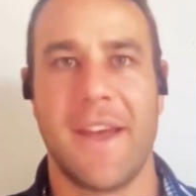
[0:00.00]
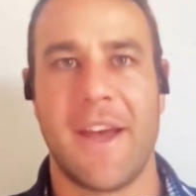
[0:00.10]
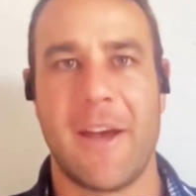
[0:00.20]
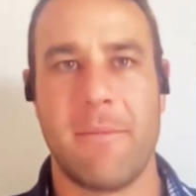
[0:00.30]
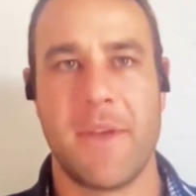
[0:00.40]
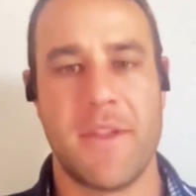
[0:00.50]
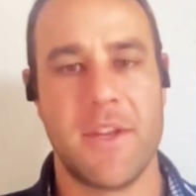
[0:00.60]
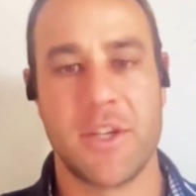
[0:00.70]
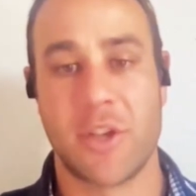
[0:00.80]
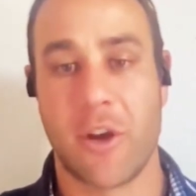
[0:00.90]
and
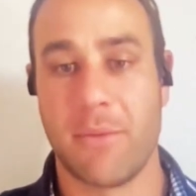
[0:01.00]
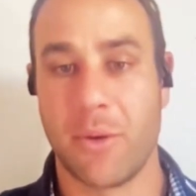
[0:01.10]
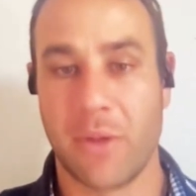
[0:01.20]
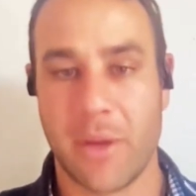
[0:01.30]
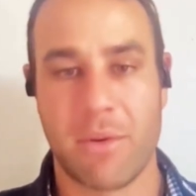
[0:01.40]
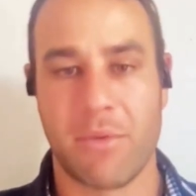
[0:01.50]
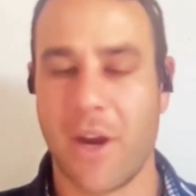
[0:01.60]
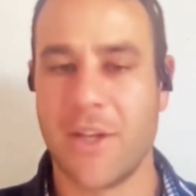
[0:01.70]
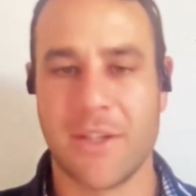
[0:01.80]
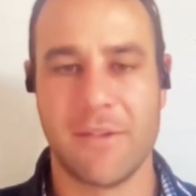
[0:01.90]
then you just hope that all that
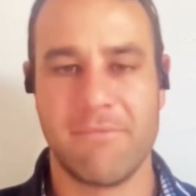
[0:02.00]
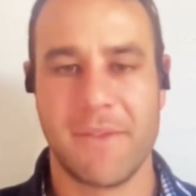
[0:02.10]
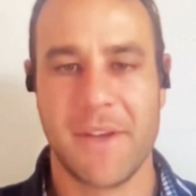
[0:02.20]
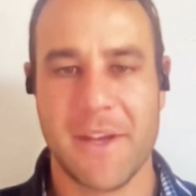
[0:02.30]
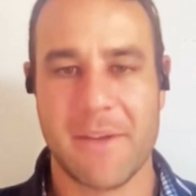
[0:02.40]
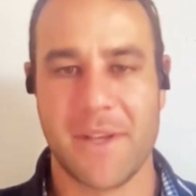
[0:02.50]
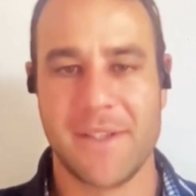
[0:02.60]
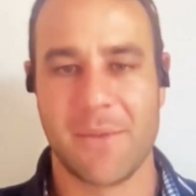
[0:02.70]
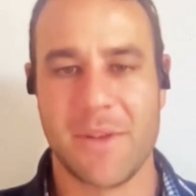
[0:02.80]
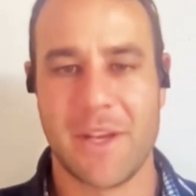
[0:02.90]
preparation
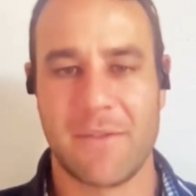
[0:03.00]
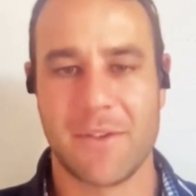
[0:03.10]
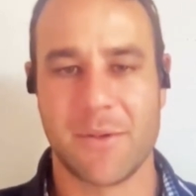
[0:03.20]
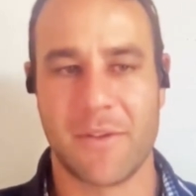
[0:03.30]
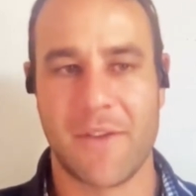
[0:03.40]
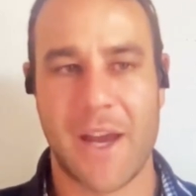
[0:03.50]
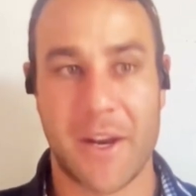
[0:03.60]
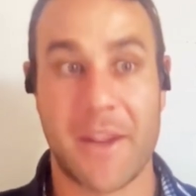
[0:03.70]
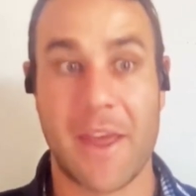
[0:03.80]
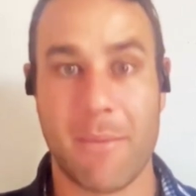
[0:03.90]
means that when you have to sort of nail
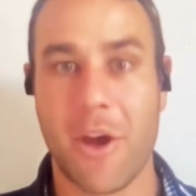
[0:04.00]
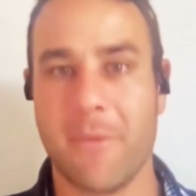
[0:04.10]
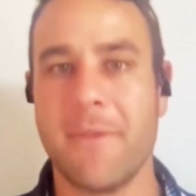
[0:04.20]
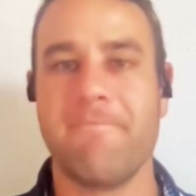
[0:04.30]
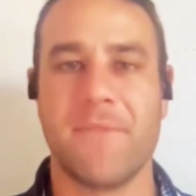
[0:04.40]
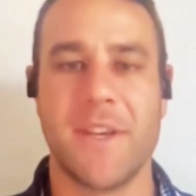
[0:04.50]
it in that moment,